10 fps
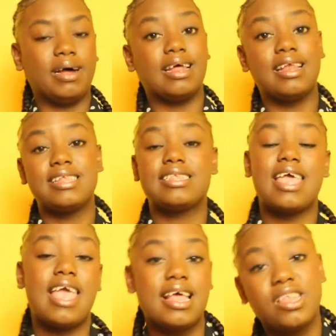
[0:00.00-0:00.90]
It is the
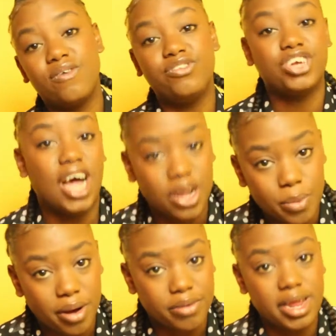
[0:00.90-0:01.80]
8th of
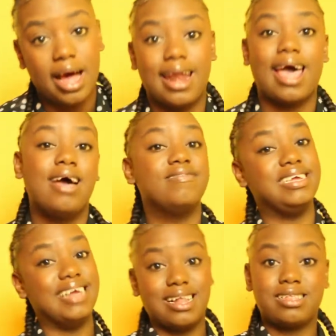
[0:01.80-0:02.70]
January and I have
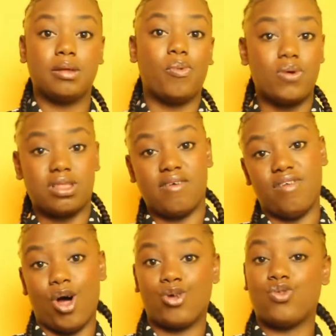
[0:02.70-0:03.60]
yet to post a
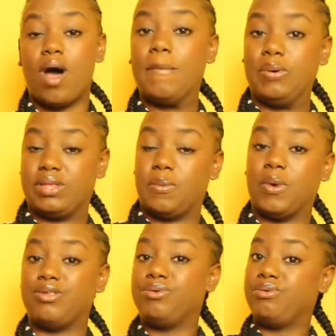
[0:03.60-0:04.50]
vlog, so I'm posting
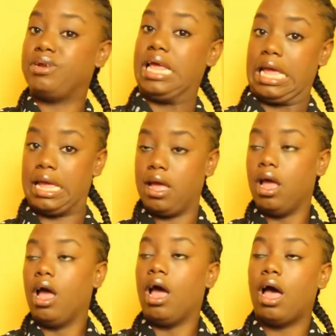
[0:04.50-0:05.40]
one today.
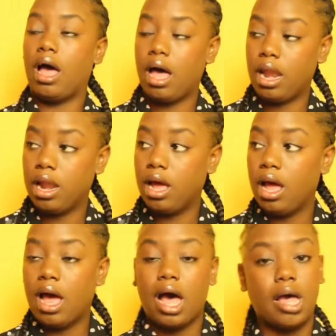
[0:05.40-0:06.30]
And
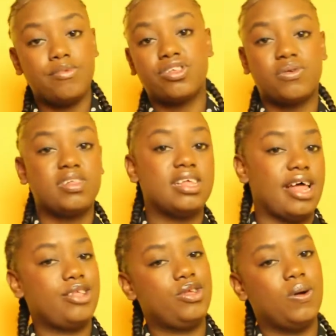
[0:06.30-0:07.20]
I'm just going to
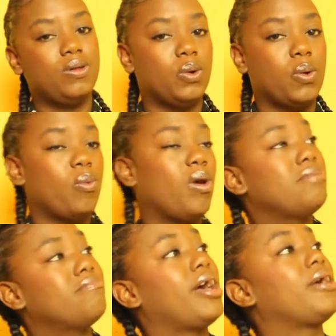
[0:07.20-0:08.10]
let you all know what
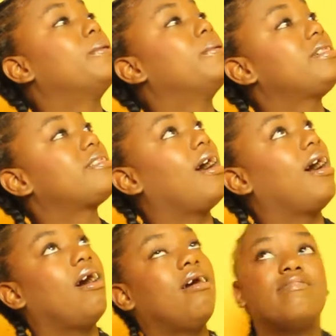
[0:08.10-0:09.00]
my goals
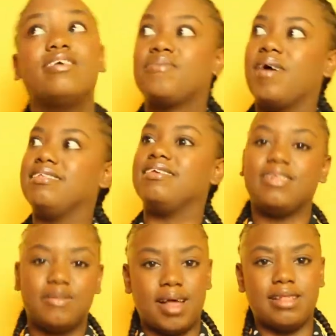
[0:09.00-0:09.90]
are for
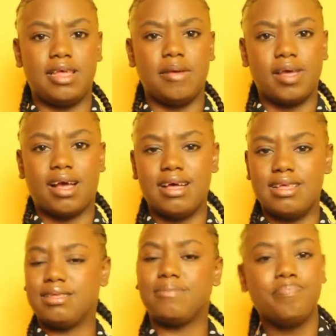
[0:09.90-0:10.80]
2020,
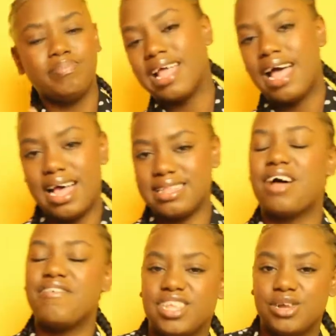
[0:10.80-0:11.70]
because it's
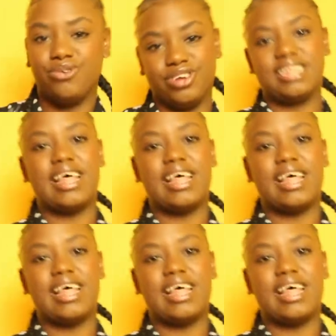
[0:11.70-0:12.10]
not resolutions.